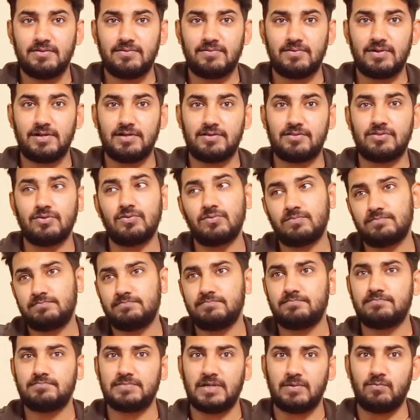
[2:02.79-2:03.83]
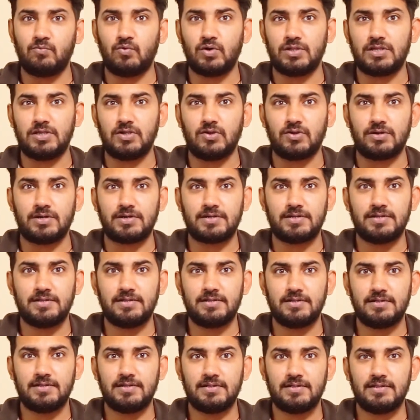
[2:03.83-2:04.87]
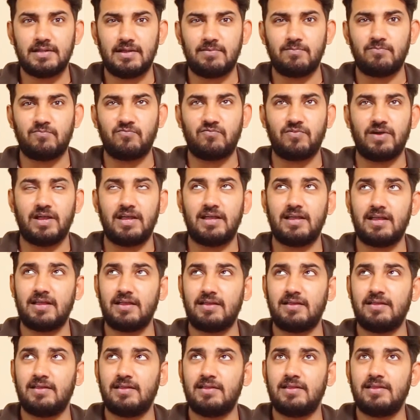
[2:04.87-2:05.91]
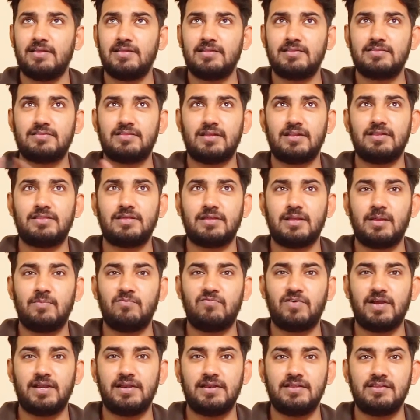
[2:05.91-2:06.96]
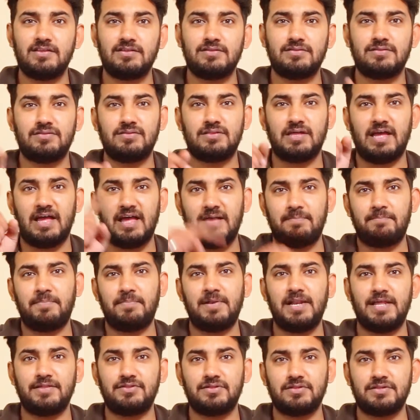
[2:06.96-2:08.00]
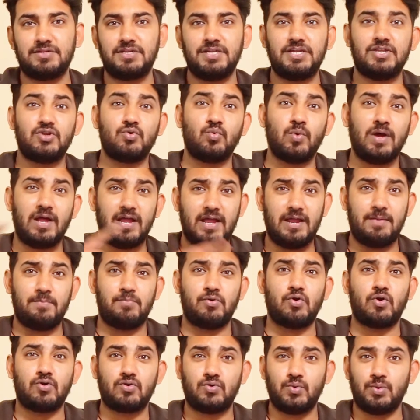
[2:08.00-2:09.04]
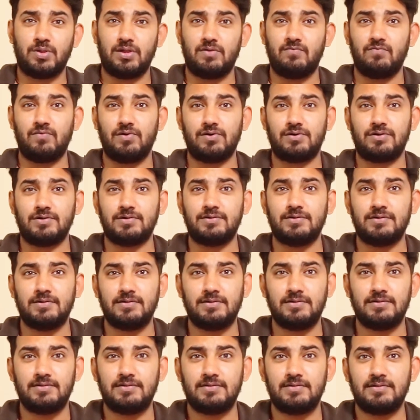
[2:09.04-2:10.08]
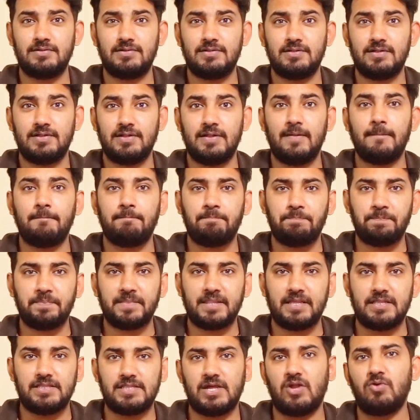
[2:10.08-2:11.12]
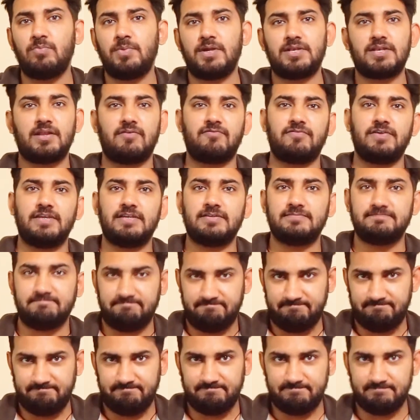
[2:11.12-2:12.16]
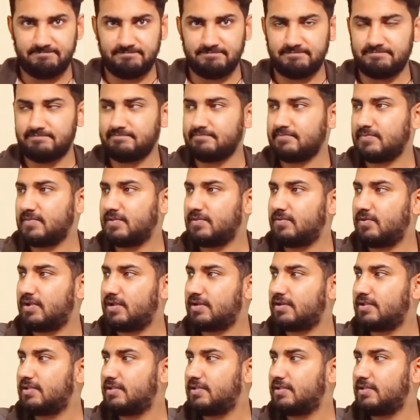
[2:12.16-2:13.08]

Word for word: Right, so I'm watching on it. I'm uh, same thing I'm finding is Apple SSD to a M.2 converter. That'll be toughy, right?